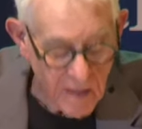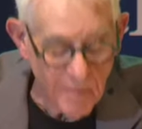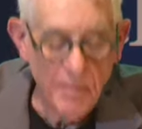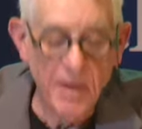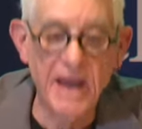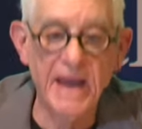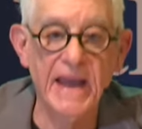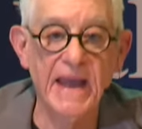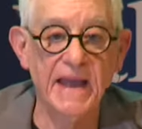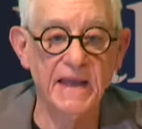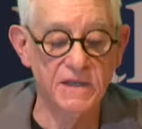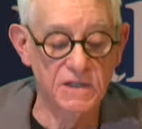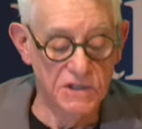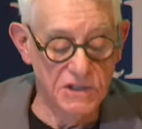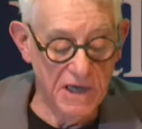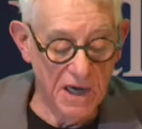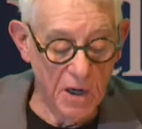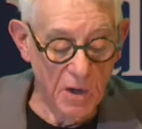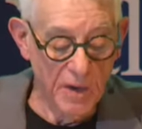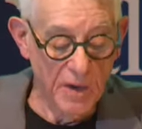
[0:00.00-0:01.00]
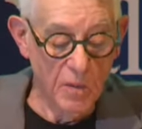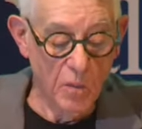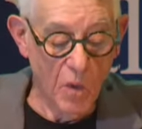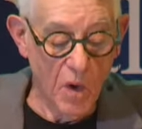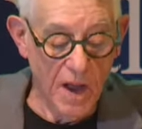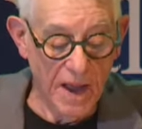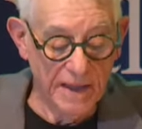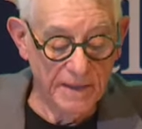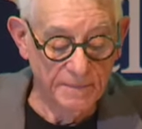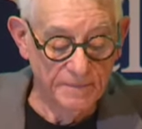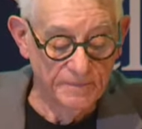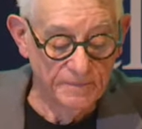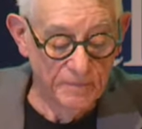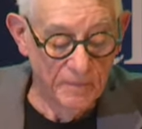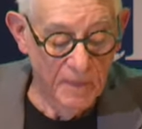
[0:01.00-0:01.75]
by Anne Terry White